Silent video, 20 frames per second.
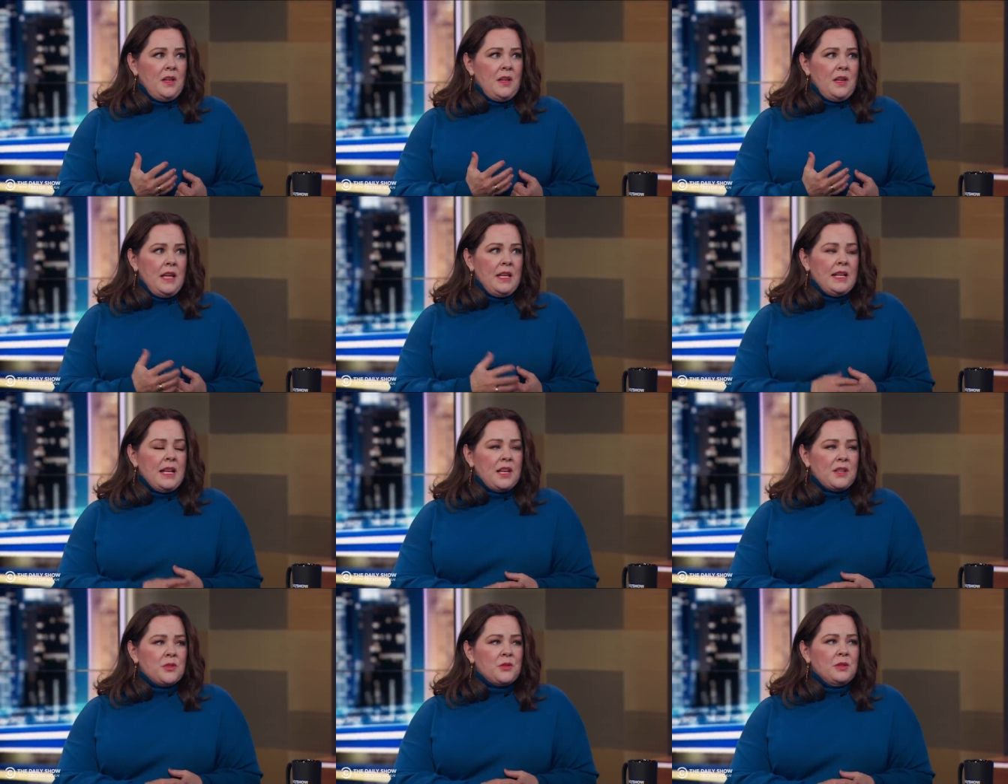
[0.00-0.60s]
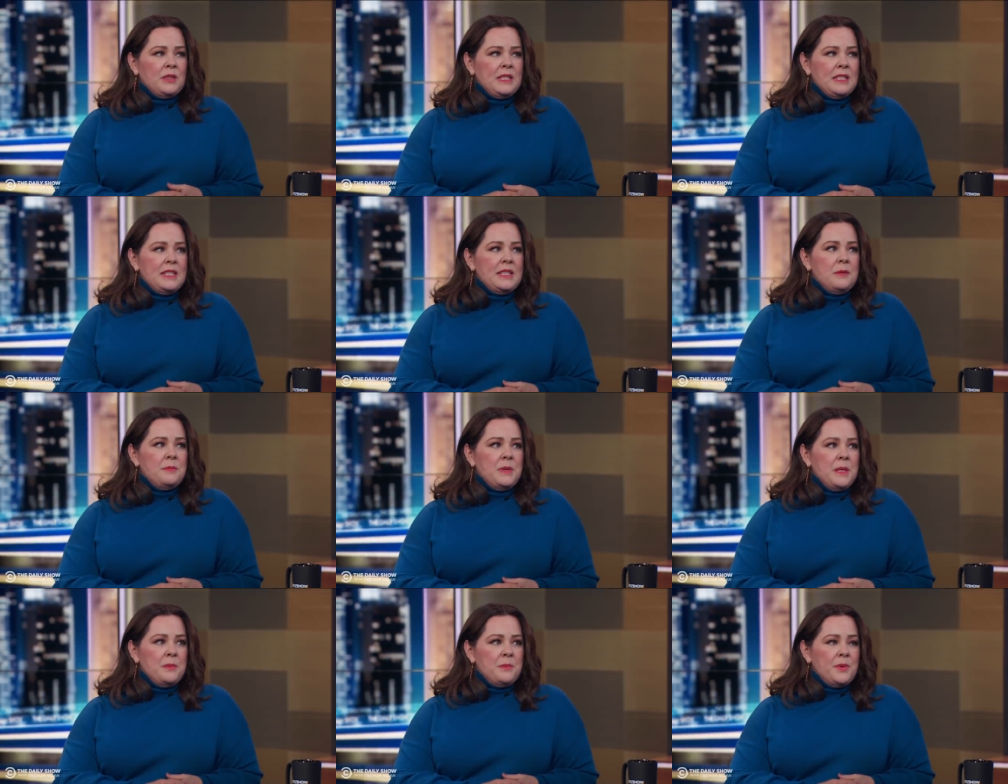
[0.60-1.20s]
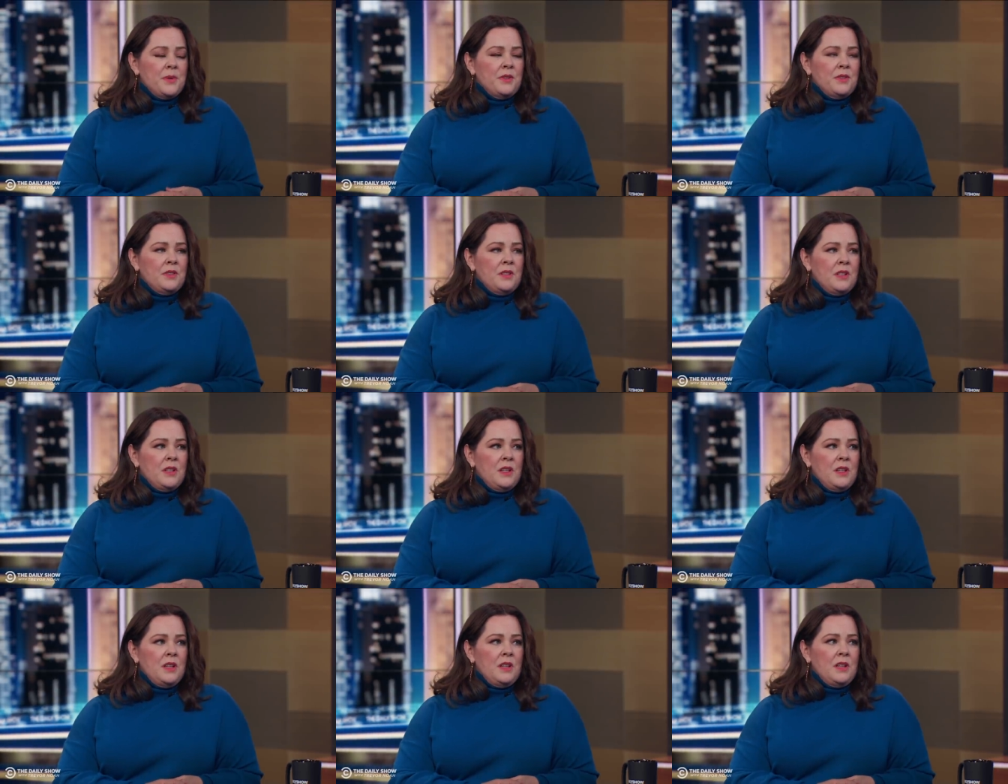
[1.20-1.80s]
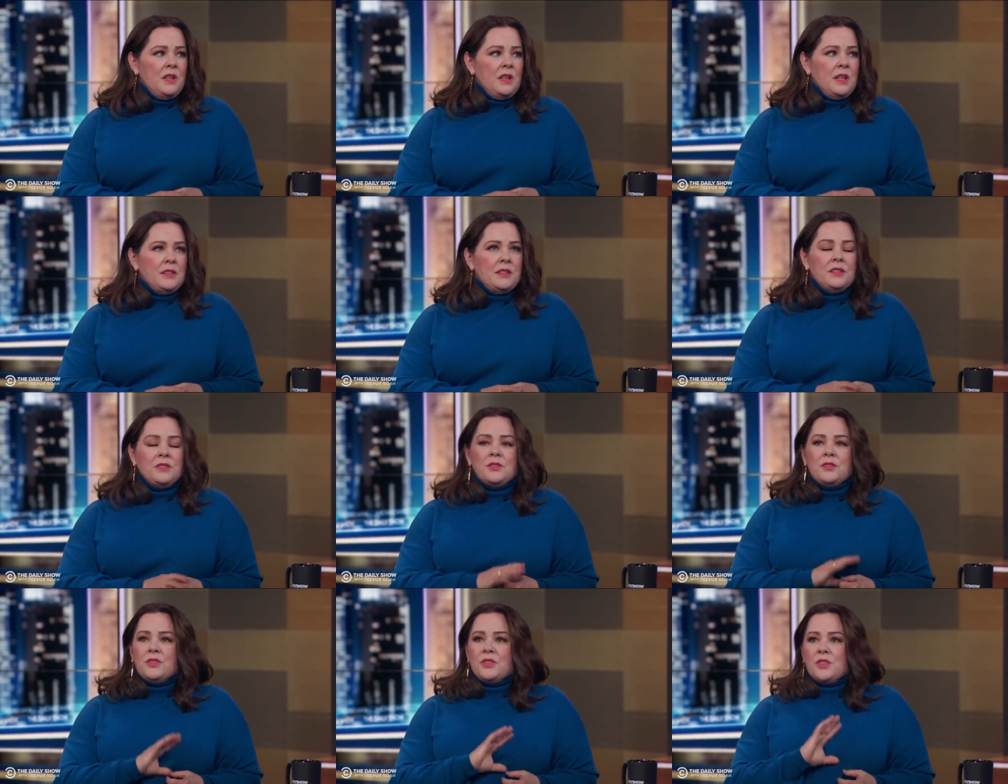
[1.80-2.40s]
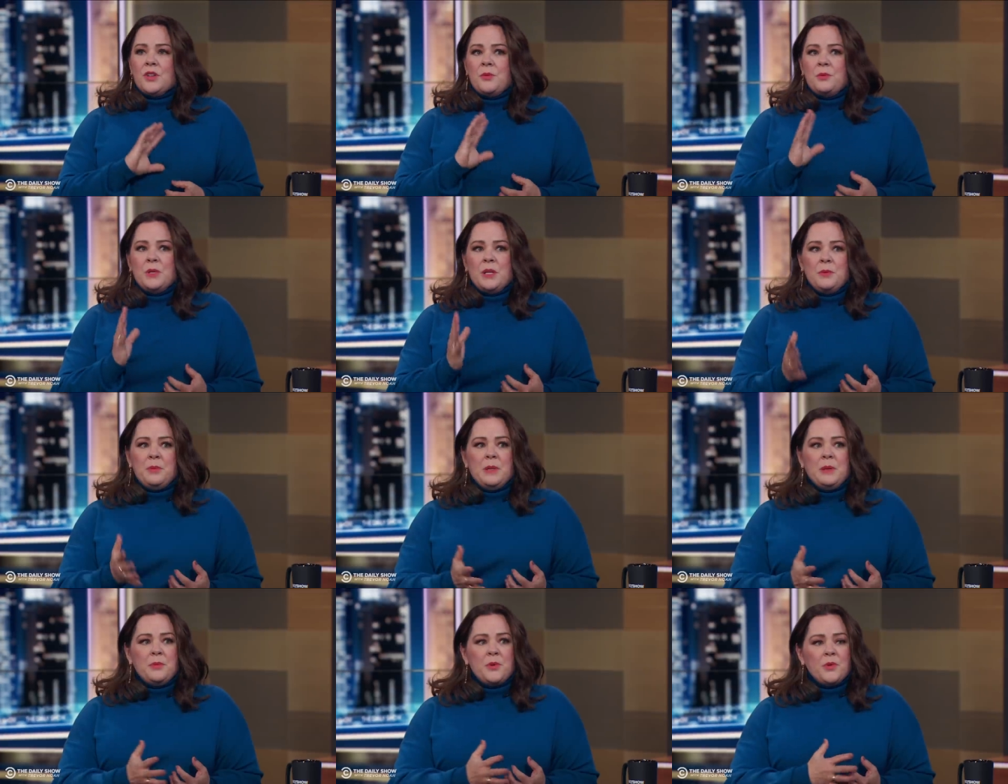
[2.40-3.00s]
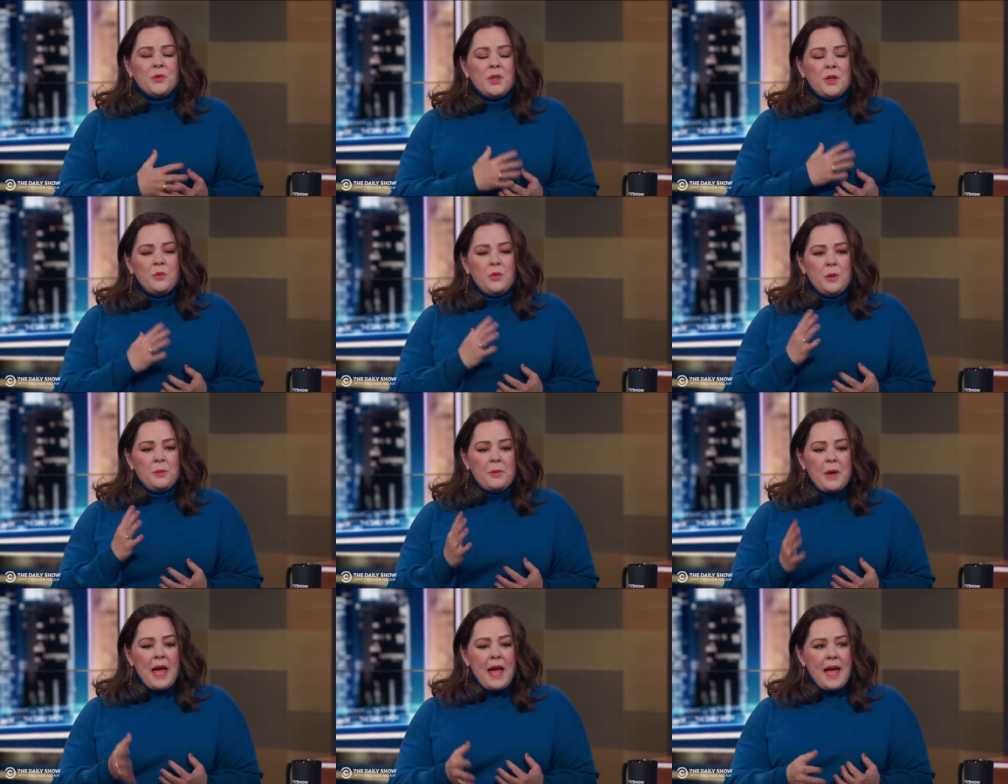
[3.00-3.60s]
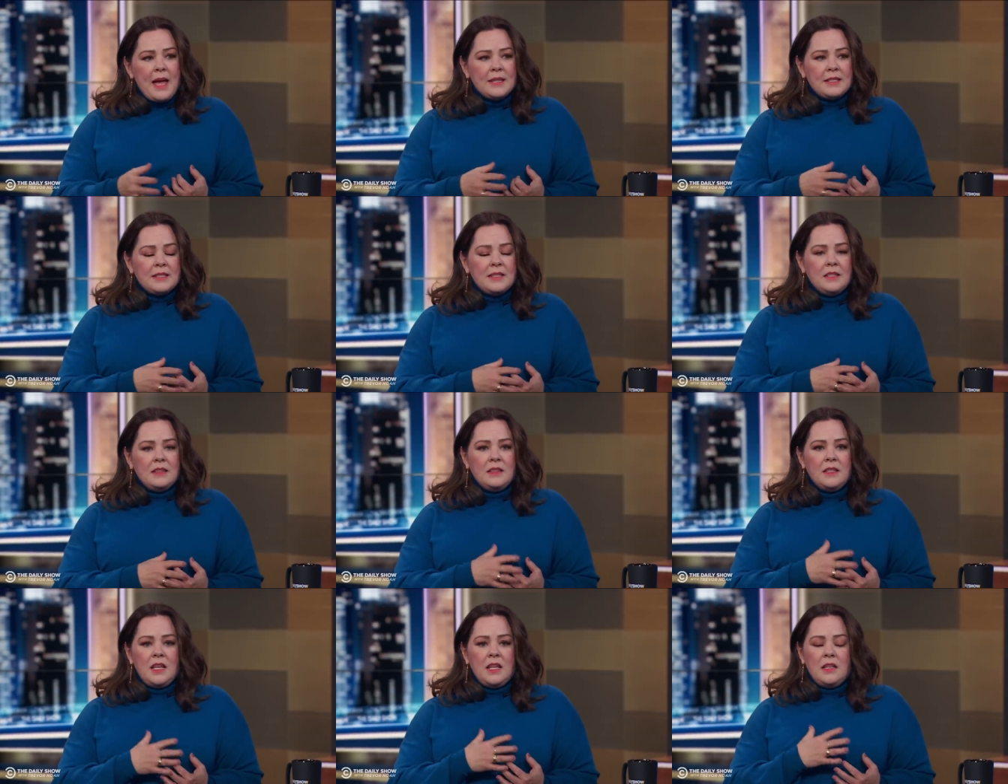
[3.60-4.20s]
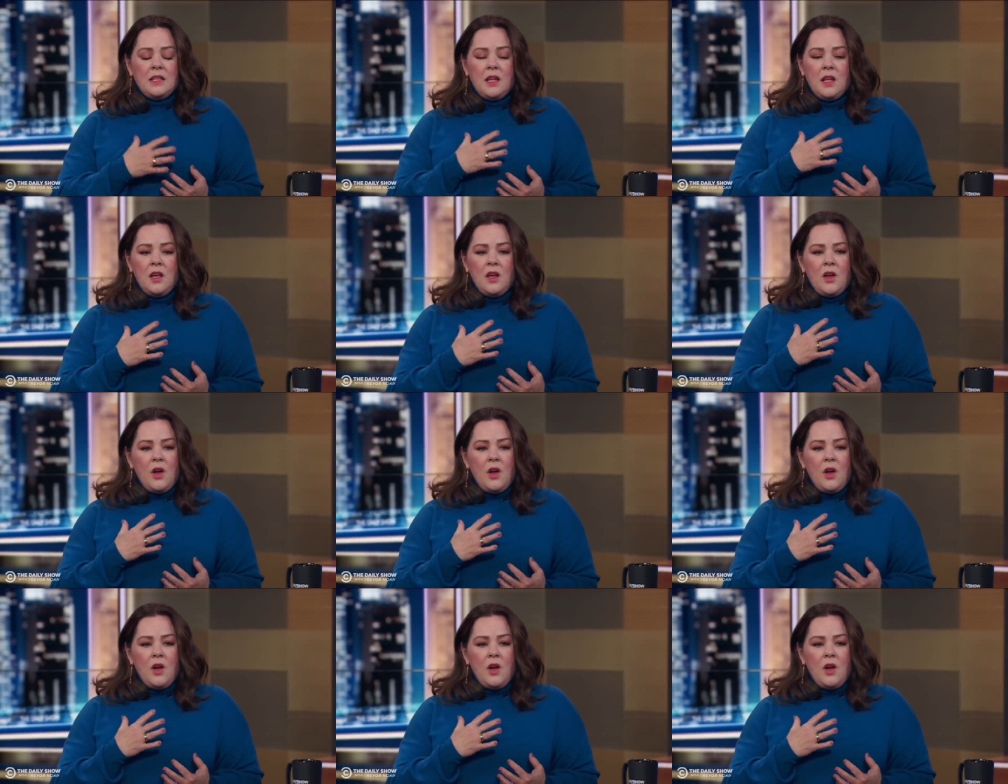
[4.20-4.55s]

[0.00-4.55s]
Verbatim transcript: and actually see people. I think there's so many people that we pass and that